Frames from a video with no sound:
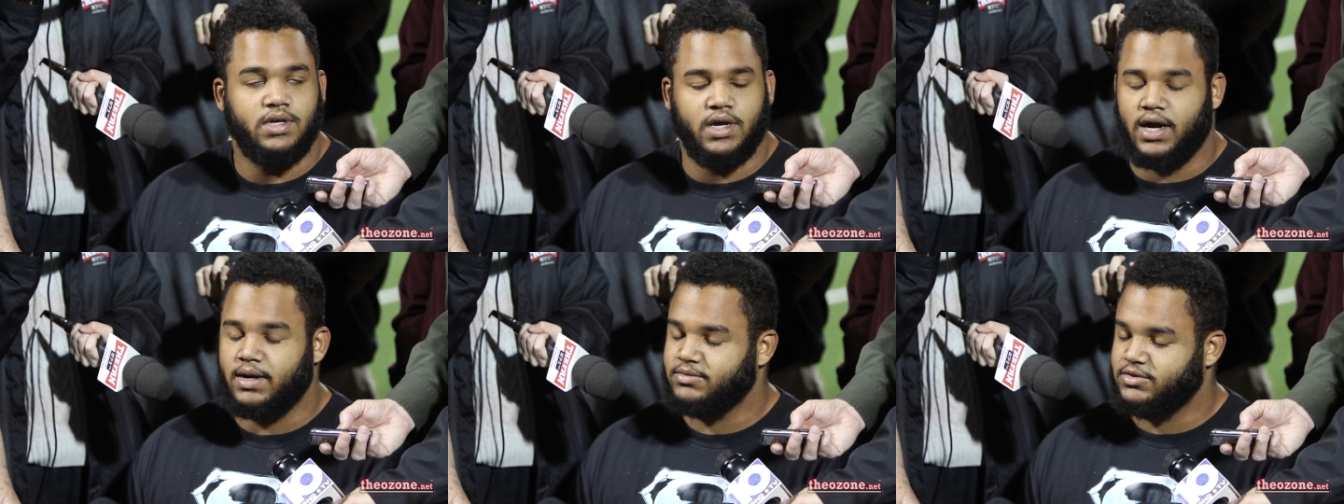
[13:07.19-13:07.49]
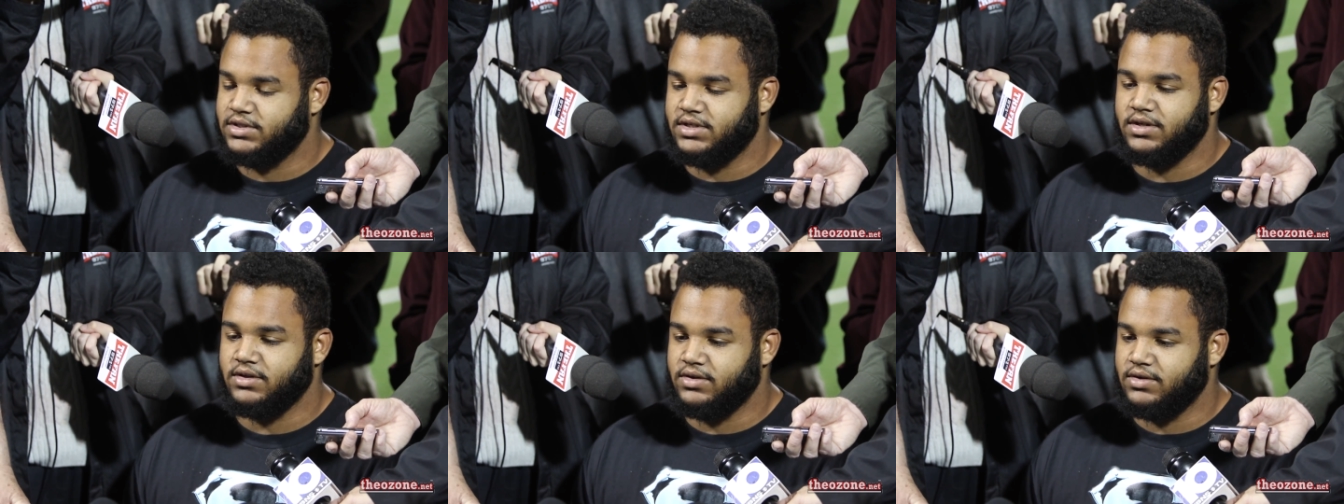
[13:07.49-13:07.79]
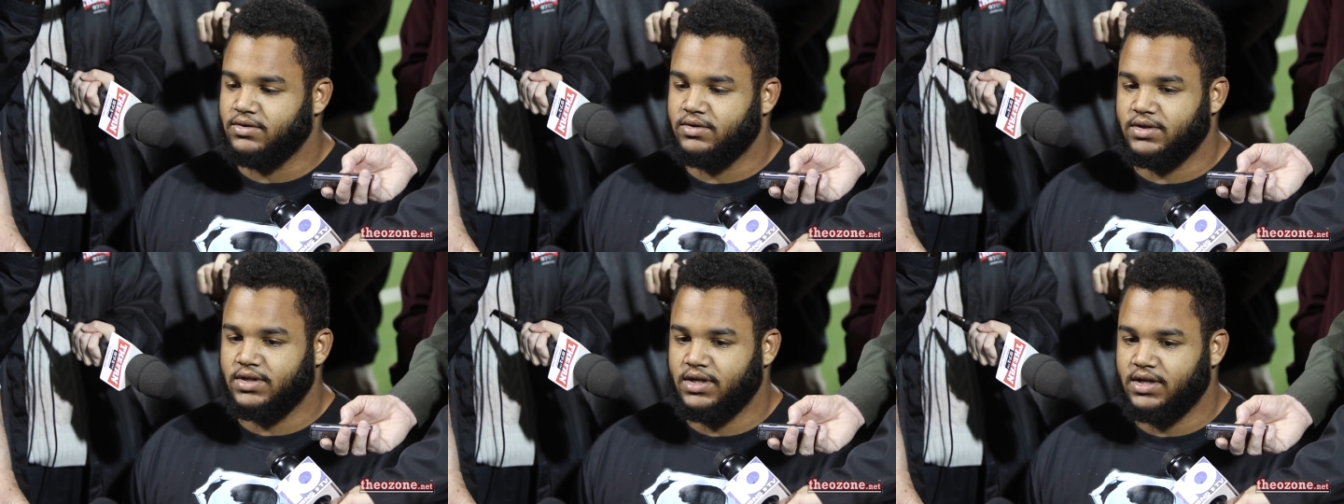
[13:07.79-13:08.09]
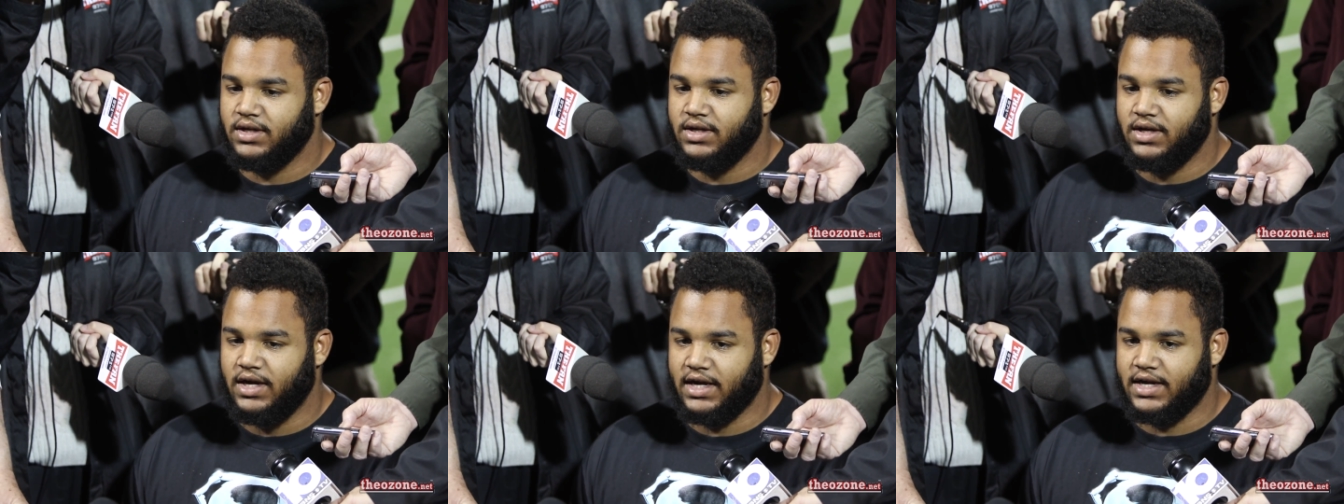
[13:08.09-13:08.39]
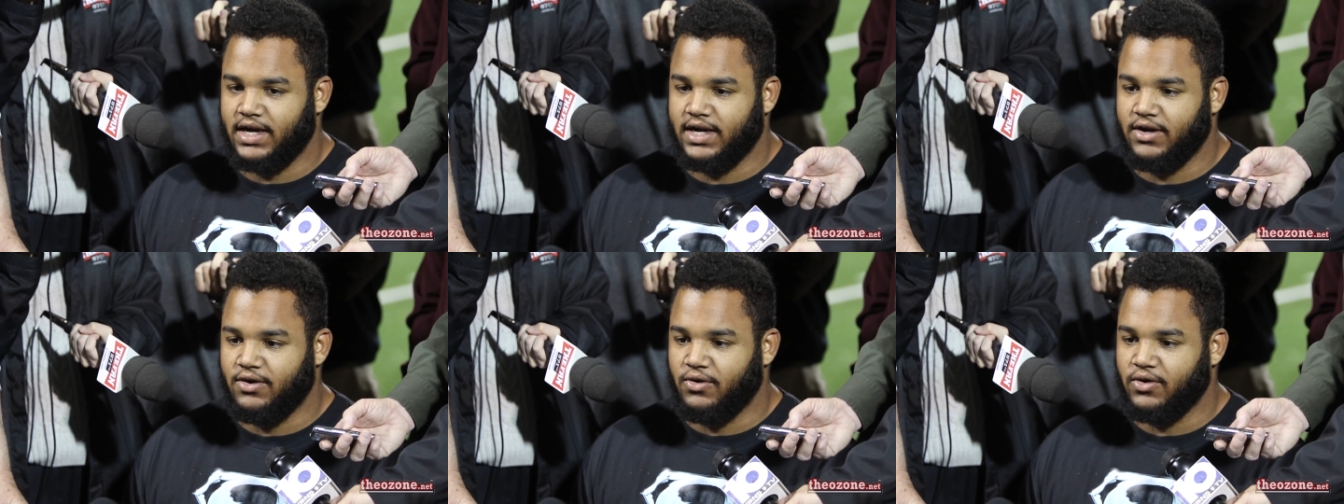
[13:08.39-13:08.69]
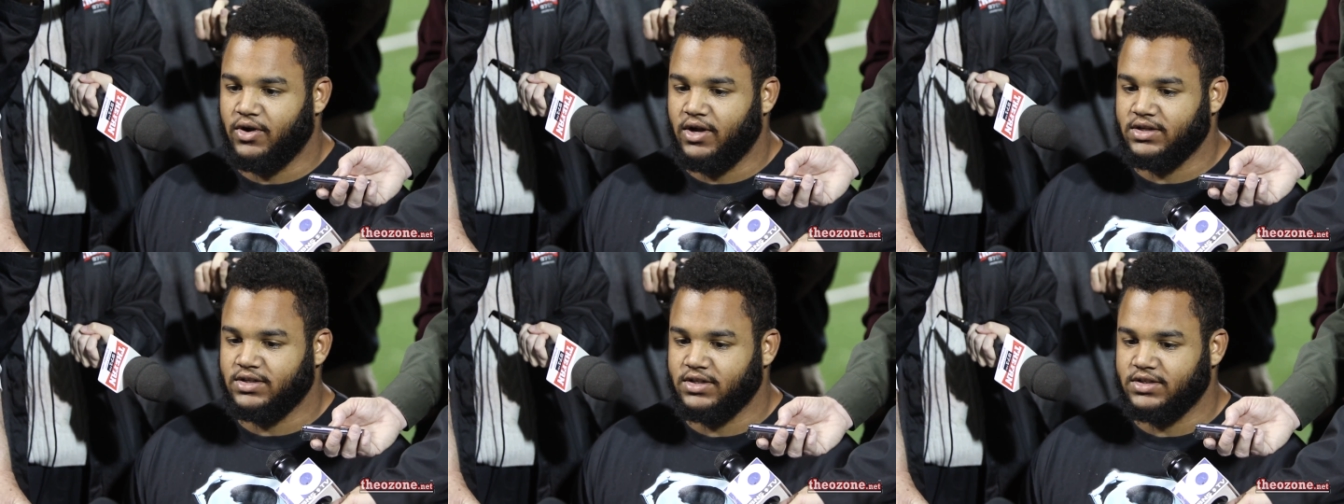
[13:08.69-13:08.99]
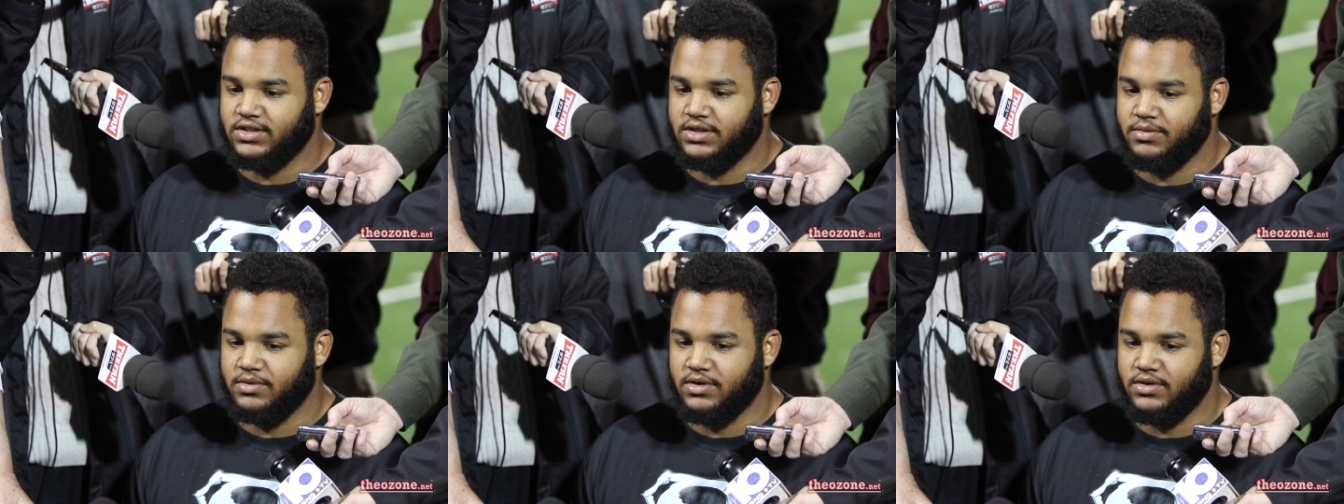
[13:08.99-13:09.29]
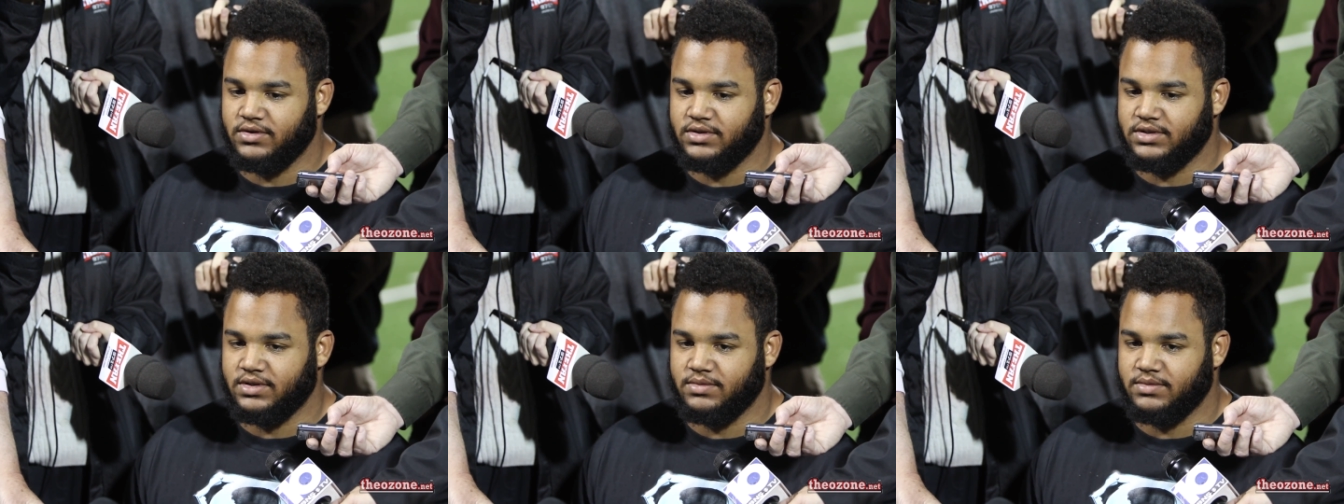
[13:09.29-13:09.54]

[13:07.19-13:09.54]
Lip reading: Yeah, I'm still annoyed. I kind of hold on to some of those